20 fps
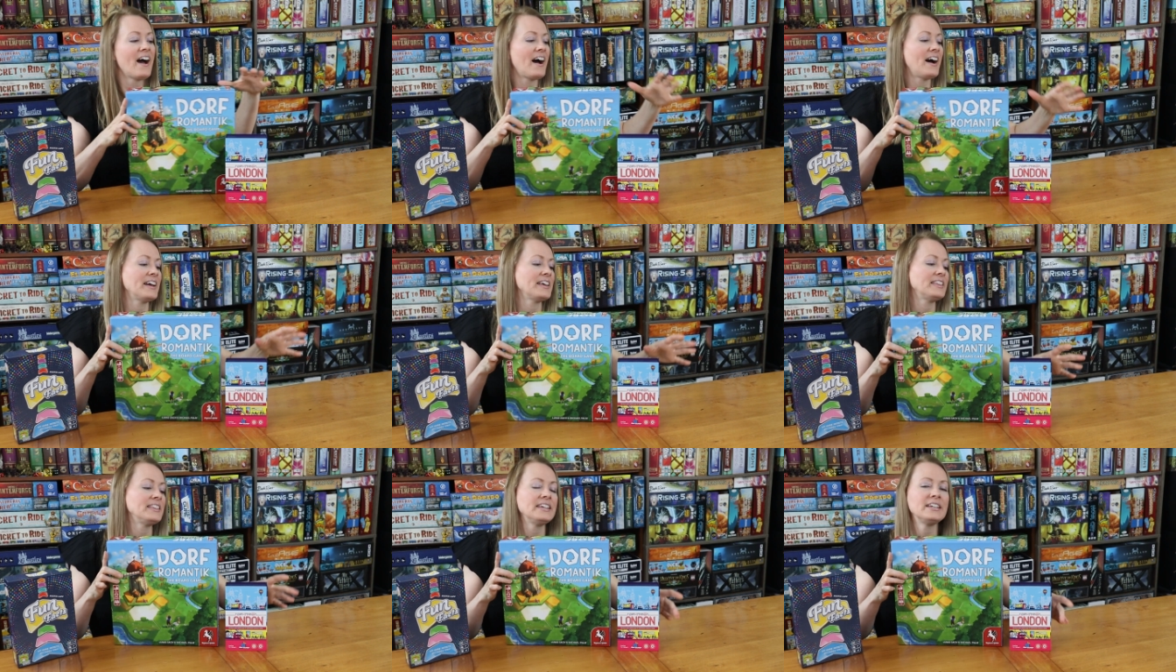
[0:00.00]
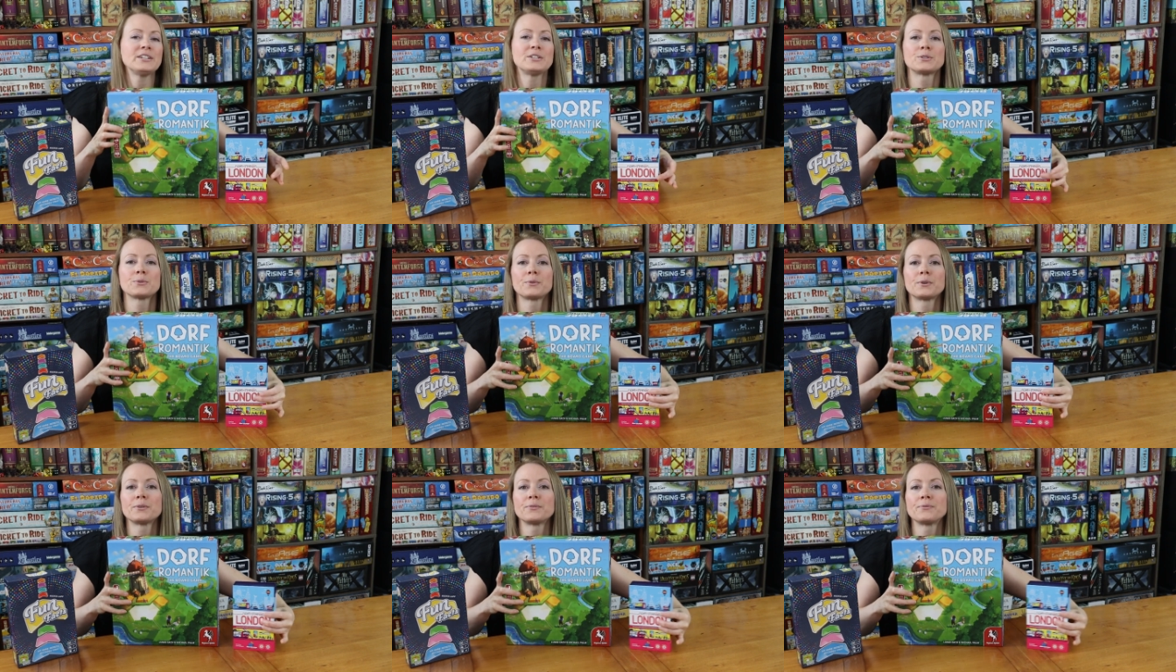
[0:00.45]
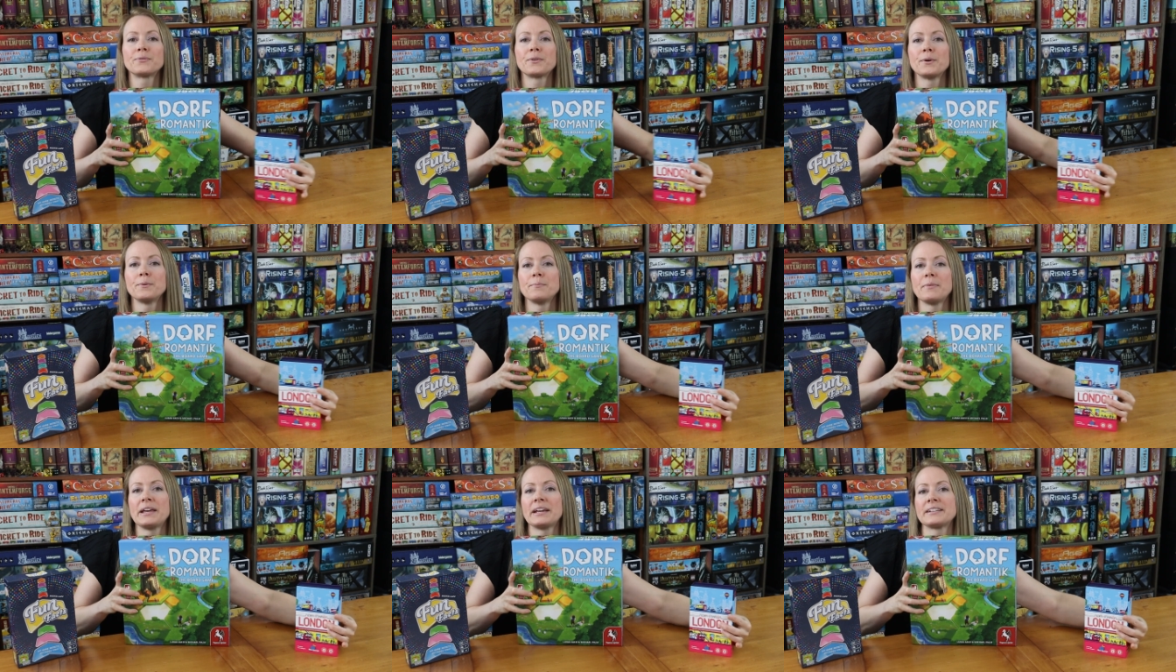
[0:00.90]
I think
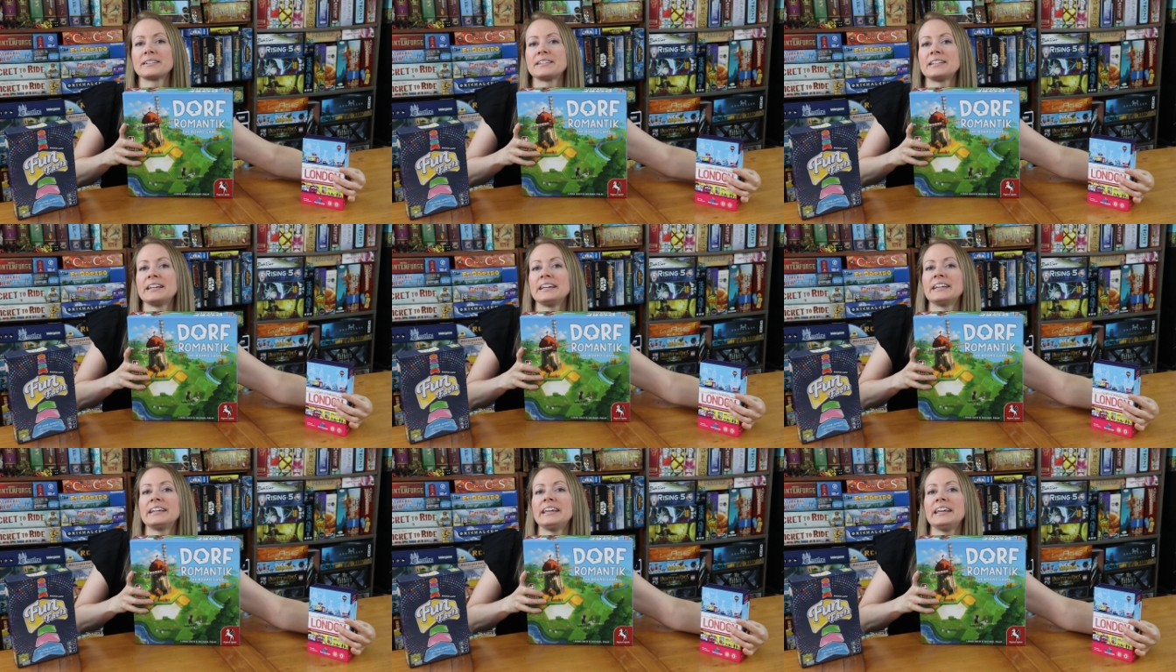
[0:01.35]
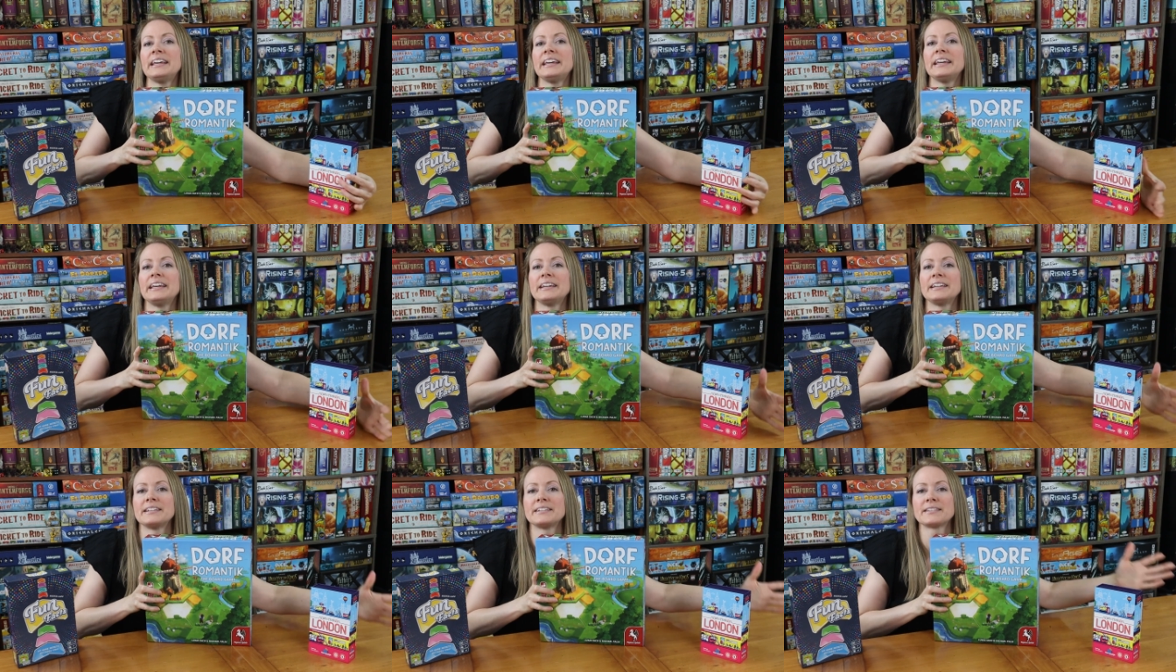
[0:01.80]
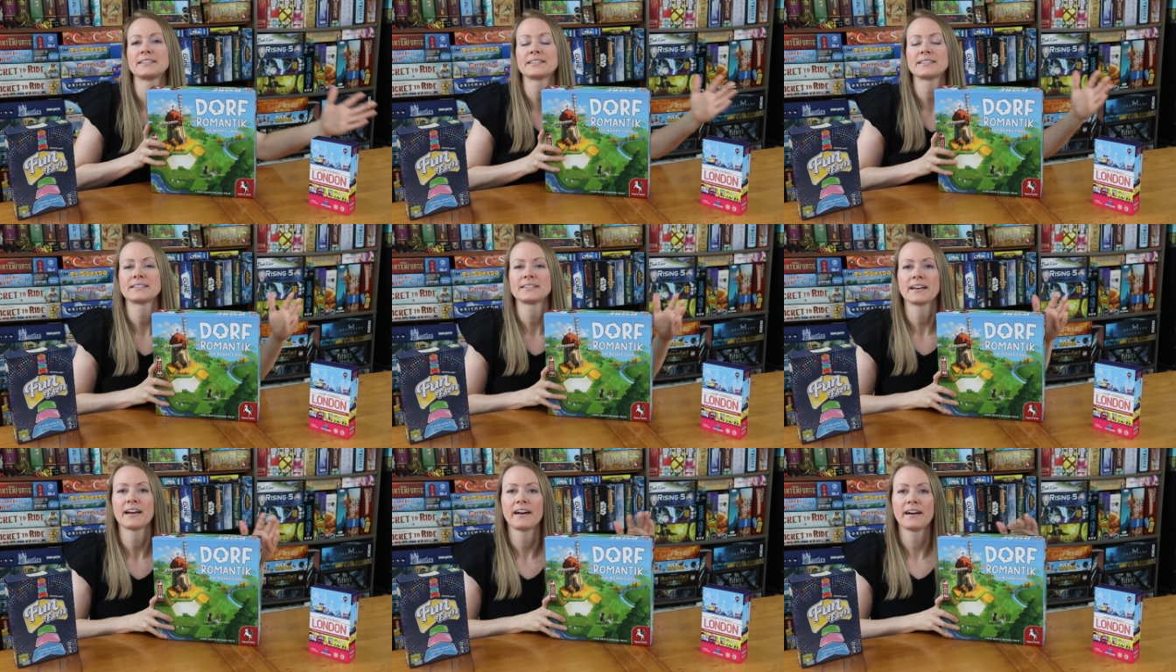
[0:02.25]
Dorfromantik
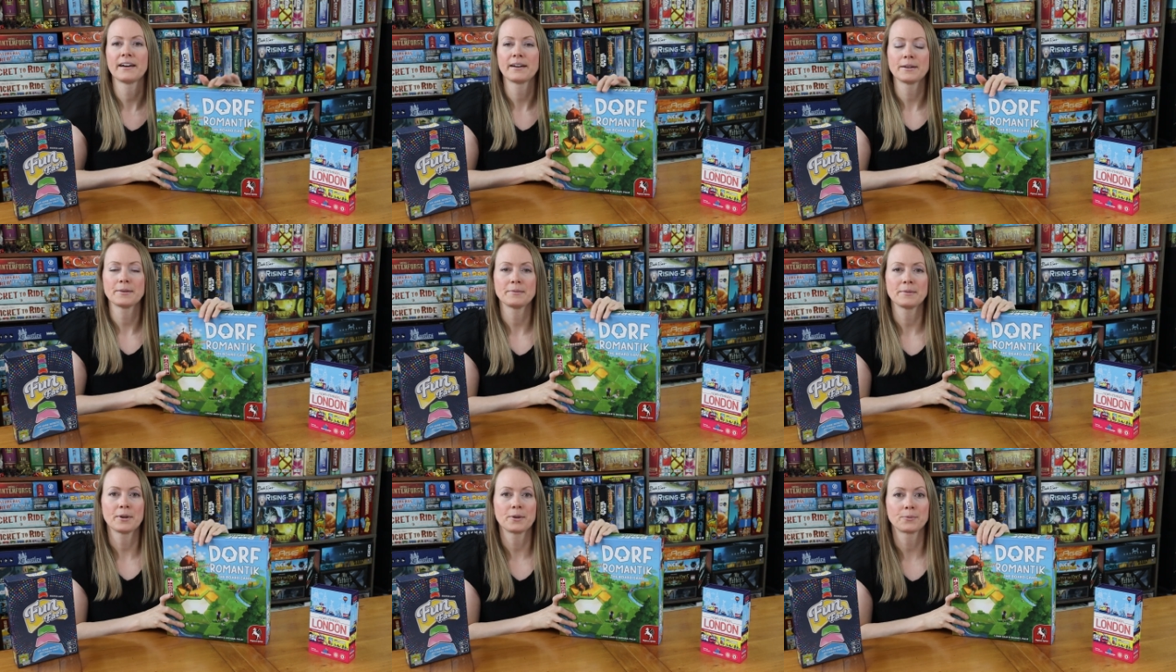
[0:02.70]
is a,